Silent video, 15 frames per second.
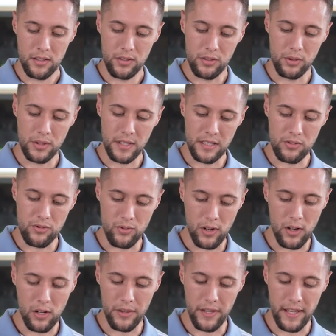You can
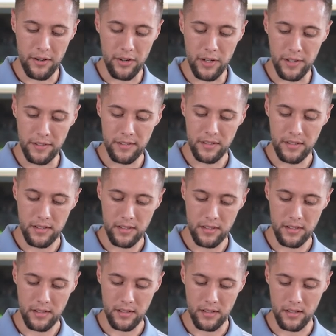draw that on,
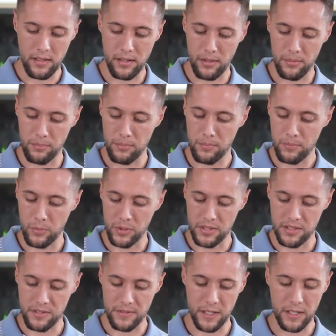which
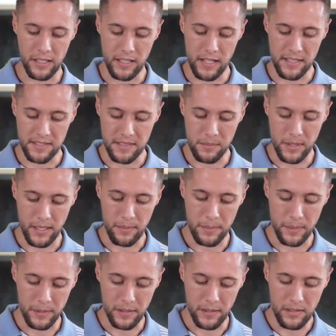is very nice in my
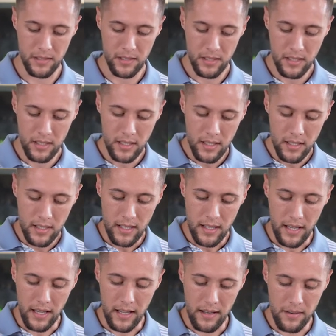opinion.
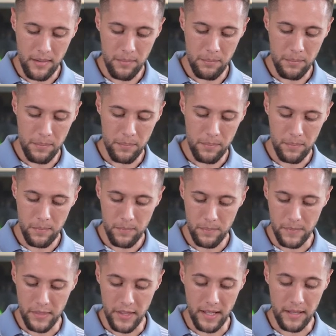And
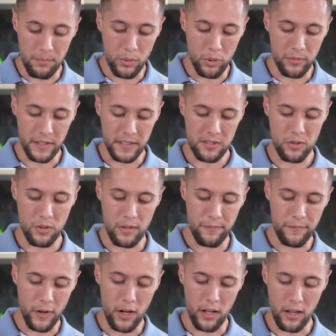then moving to the
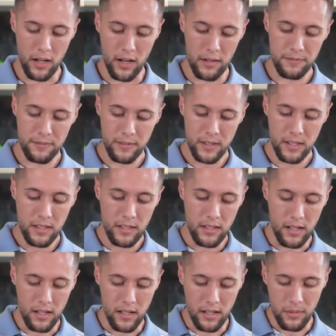fall off,
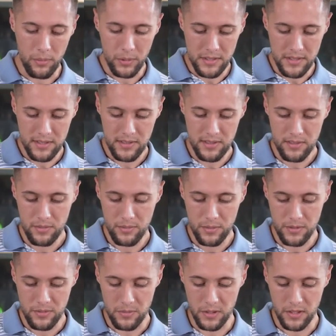what's
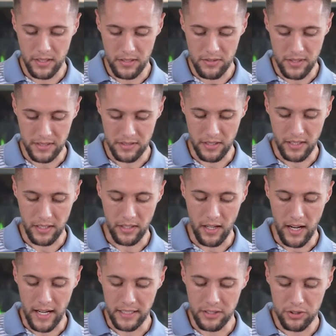really interesting
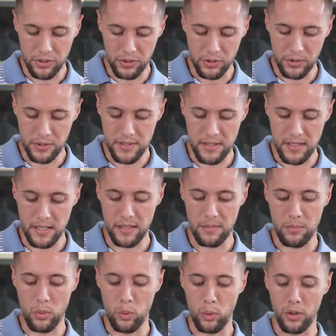here, I choose the
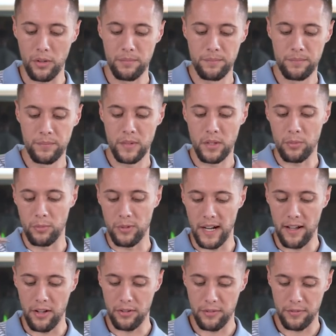more
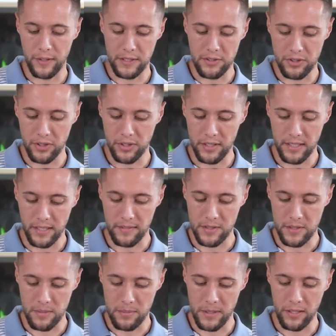round feature. It
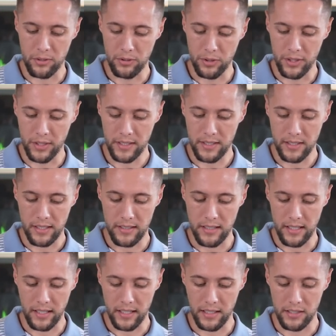gives it a better look, and
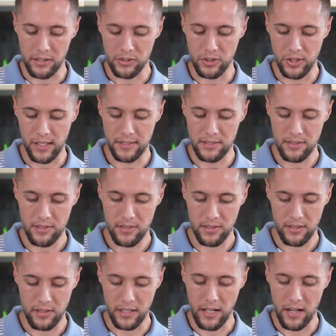then I can adjust
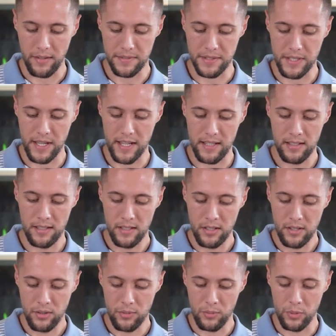the offset
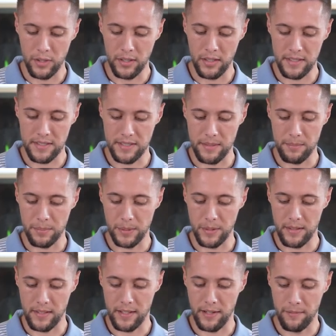really
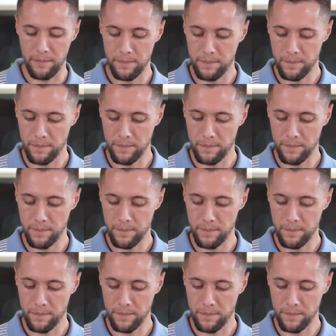simply there.